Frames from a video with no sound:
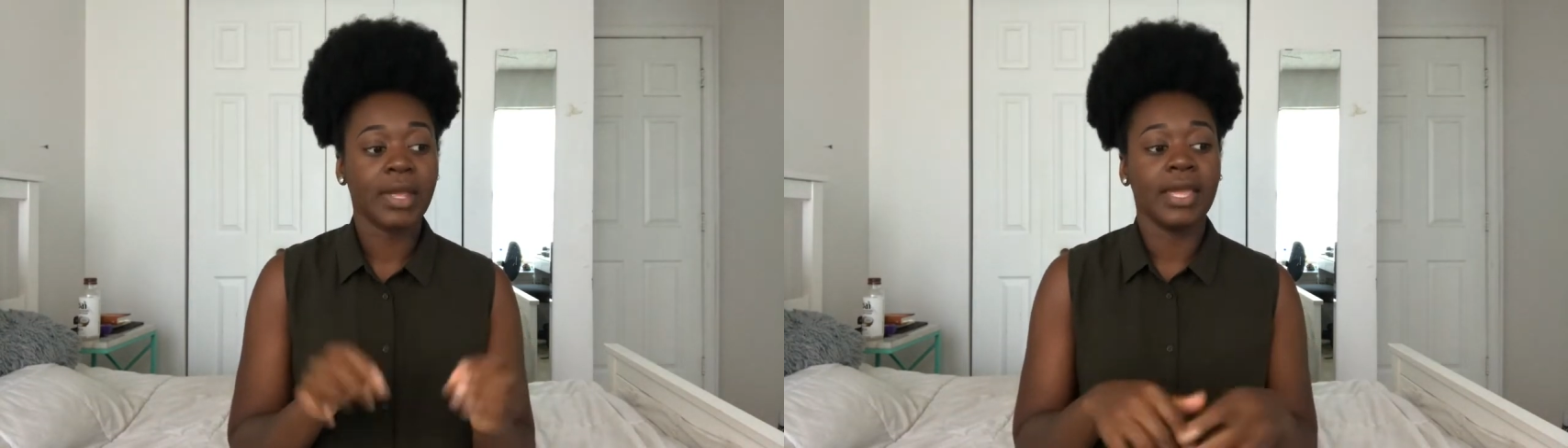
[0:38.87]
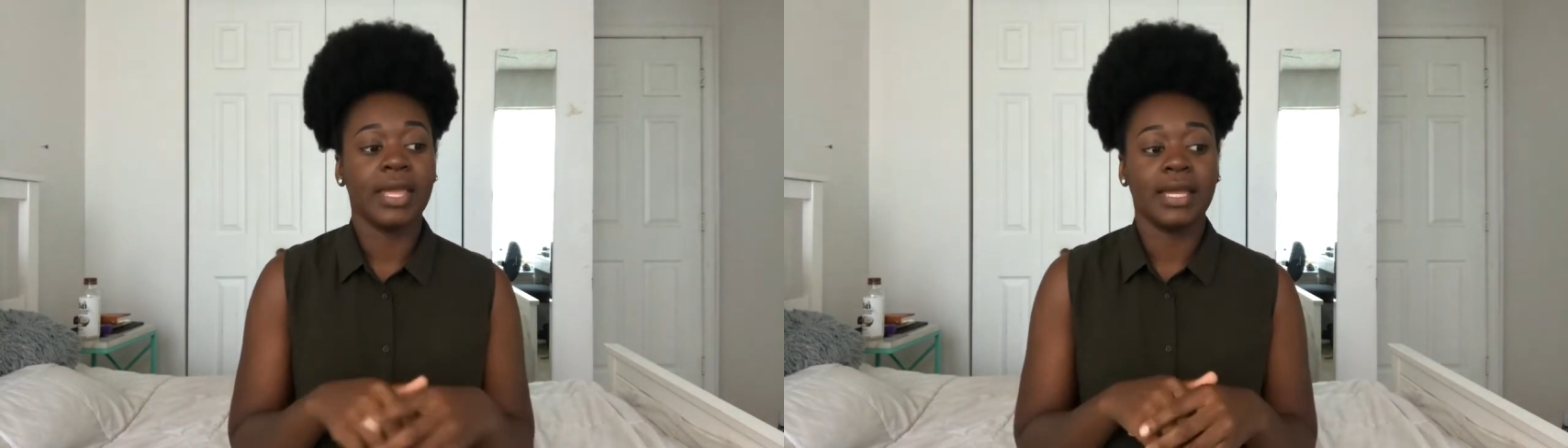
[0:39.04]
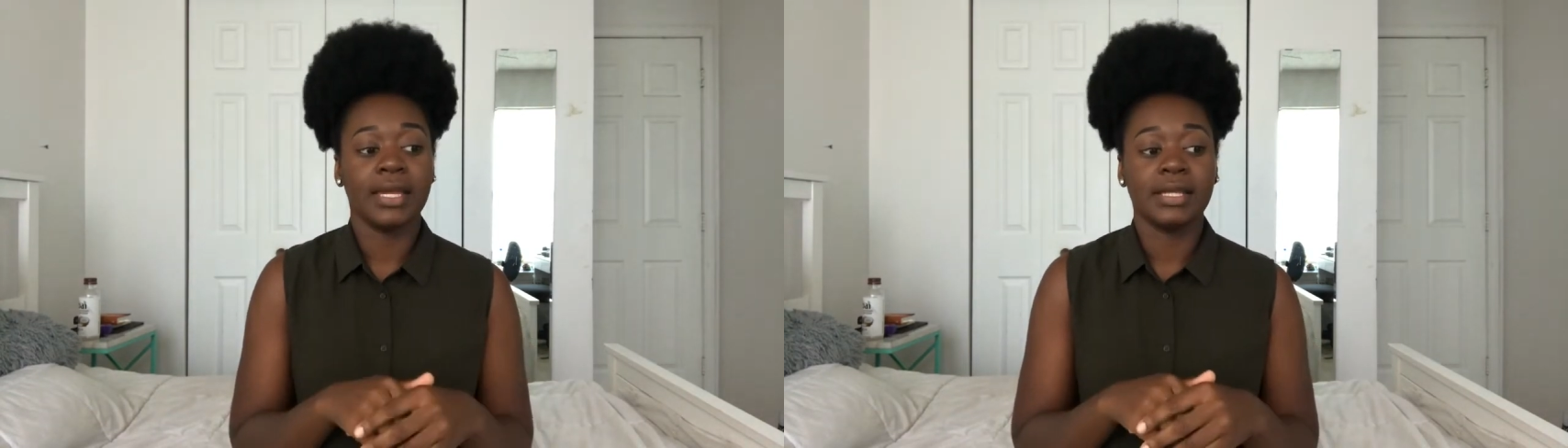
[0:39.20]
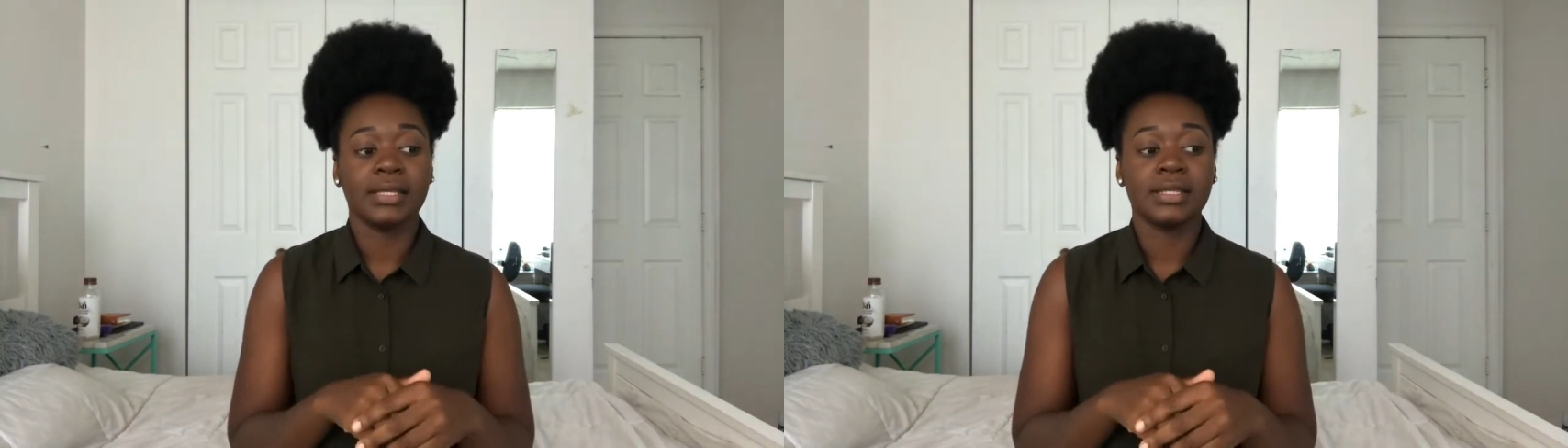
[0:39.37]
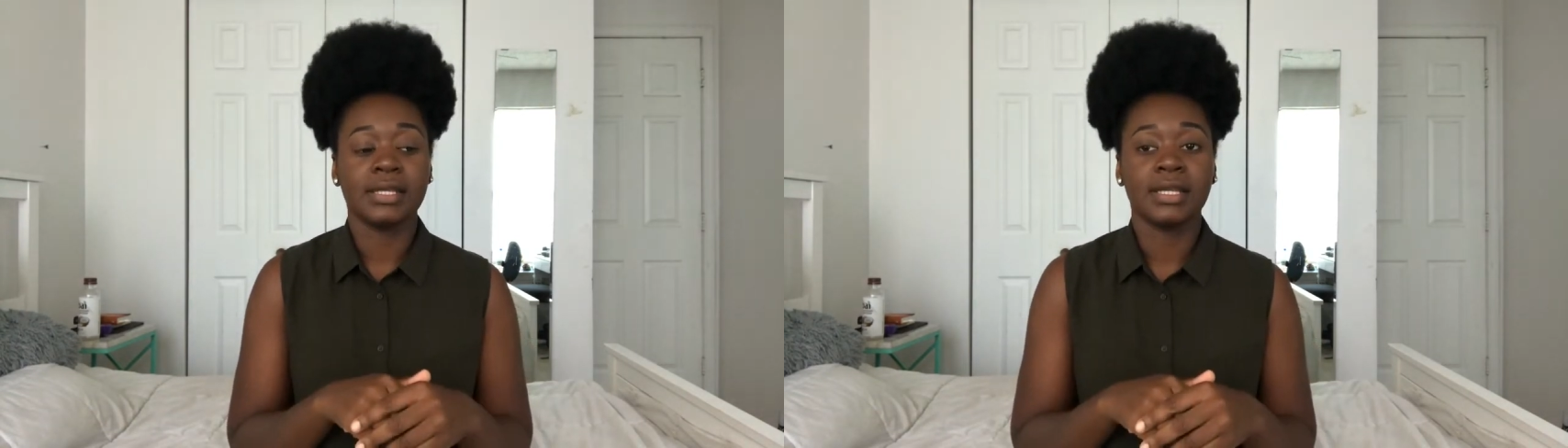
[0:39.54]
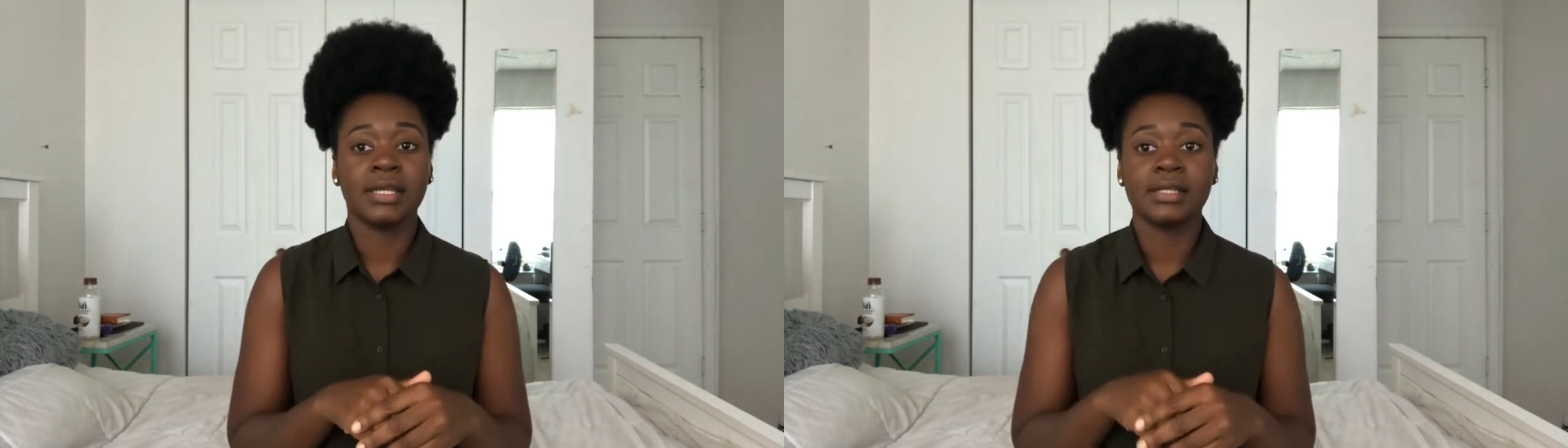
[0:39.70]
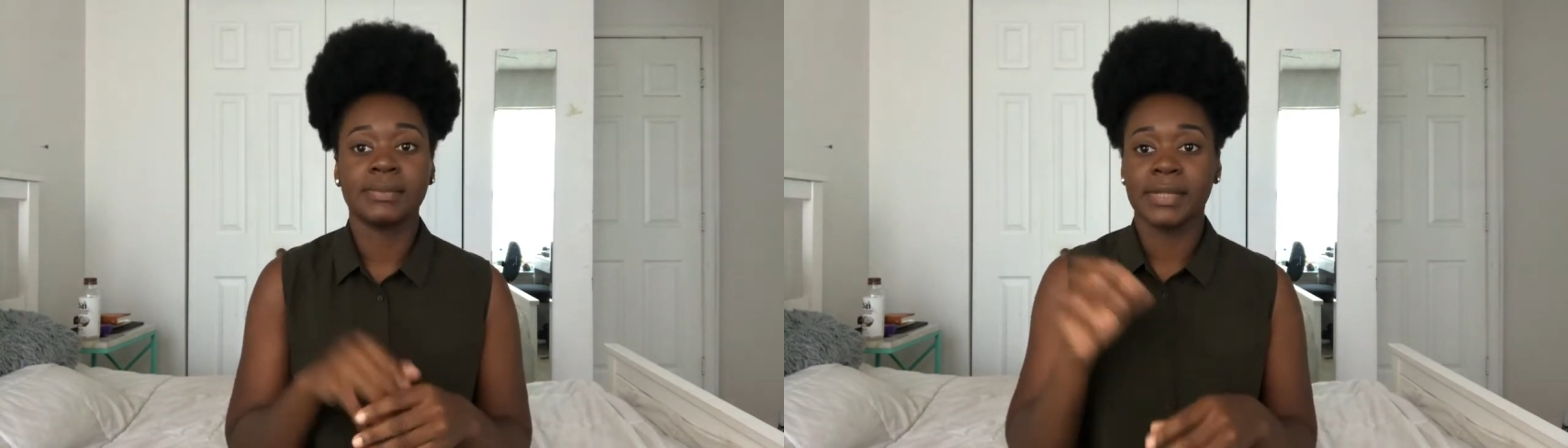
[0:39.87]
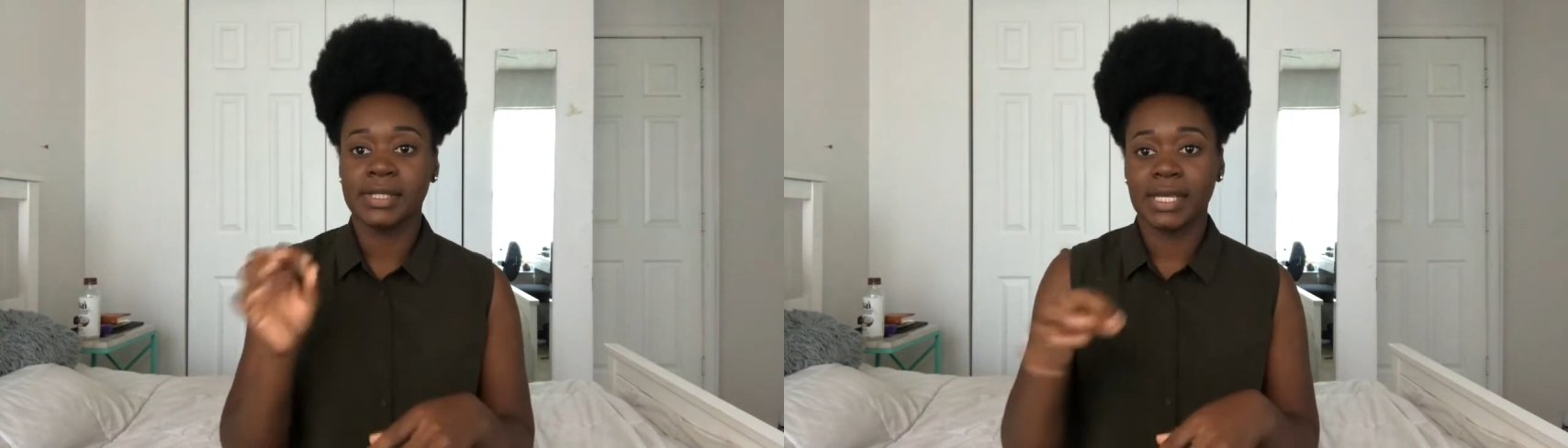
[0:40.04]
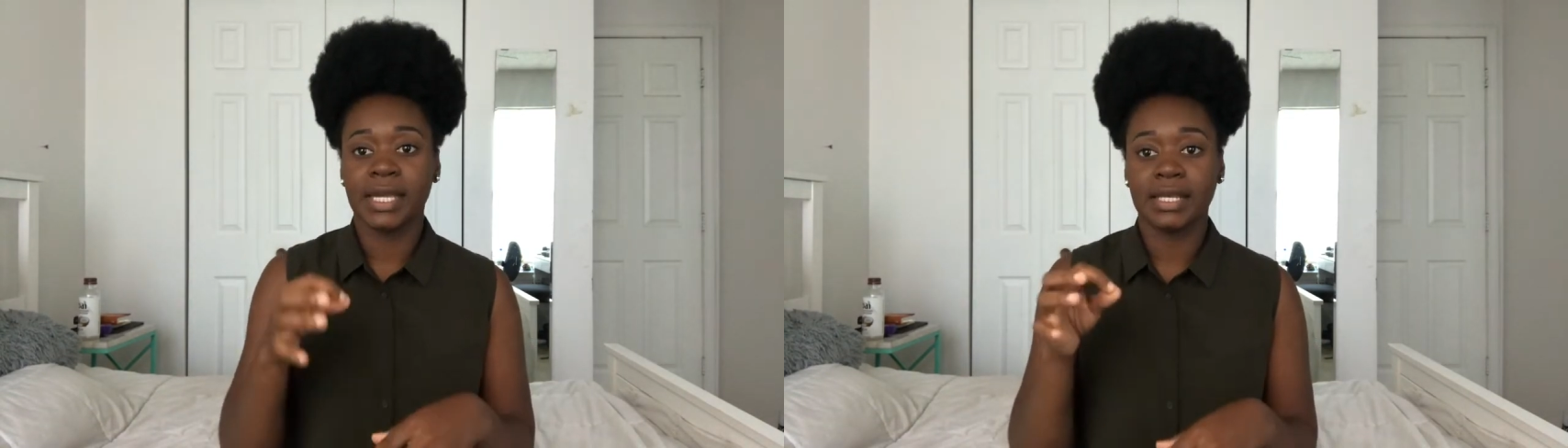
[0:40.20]
and some
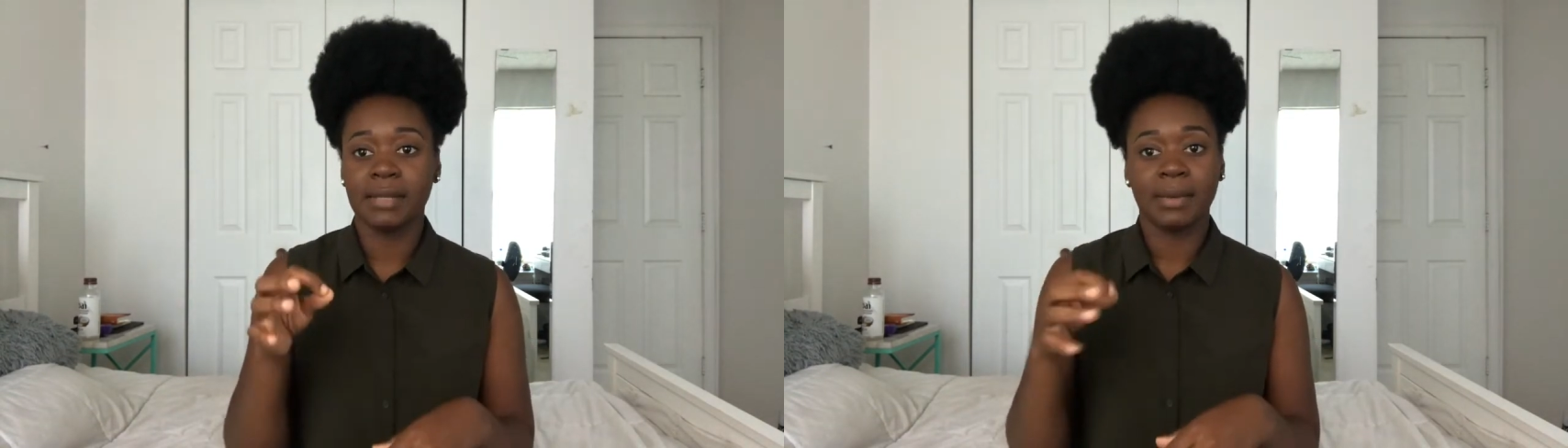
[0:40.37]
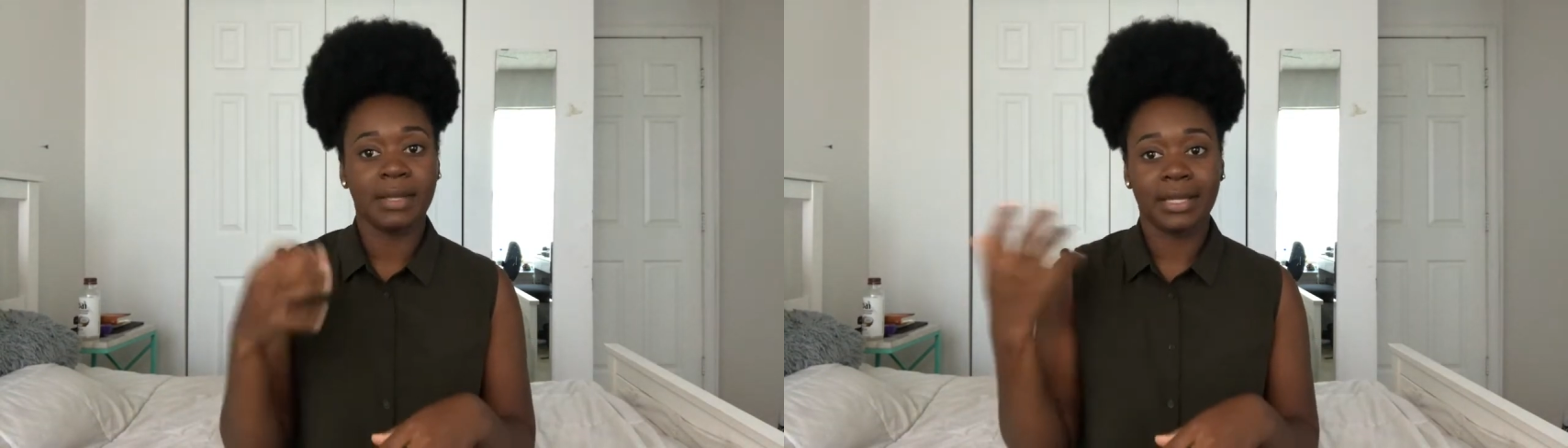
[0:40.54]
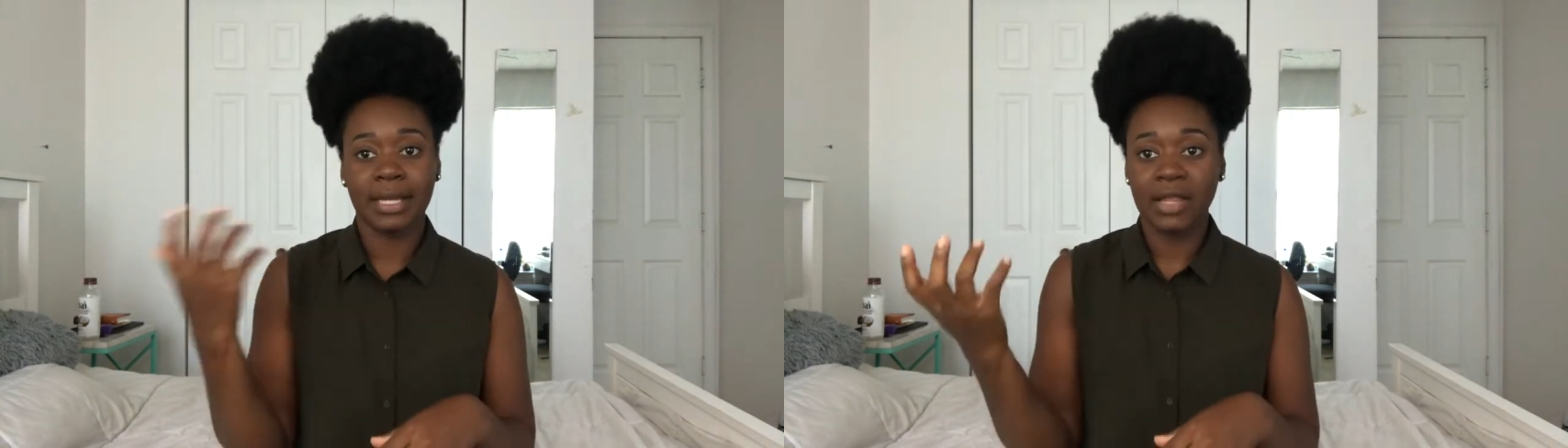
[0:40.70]
anxiety about like